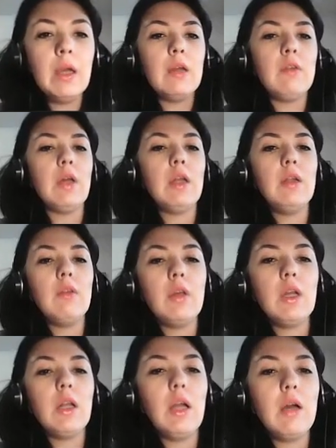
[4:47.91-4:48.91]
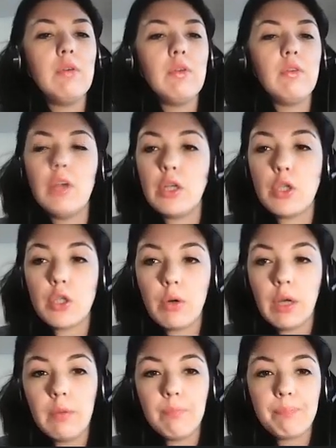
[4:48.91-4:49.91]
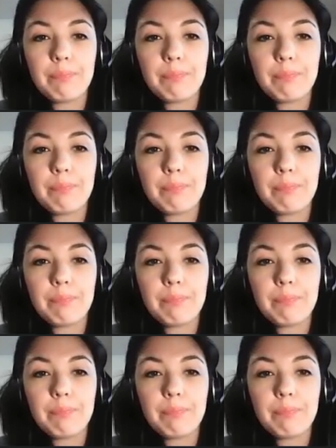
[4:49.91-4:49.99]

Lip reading: Then in the 11th century,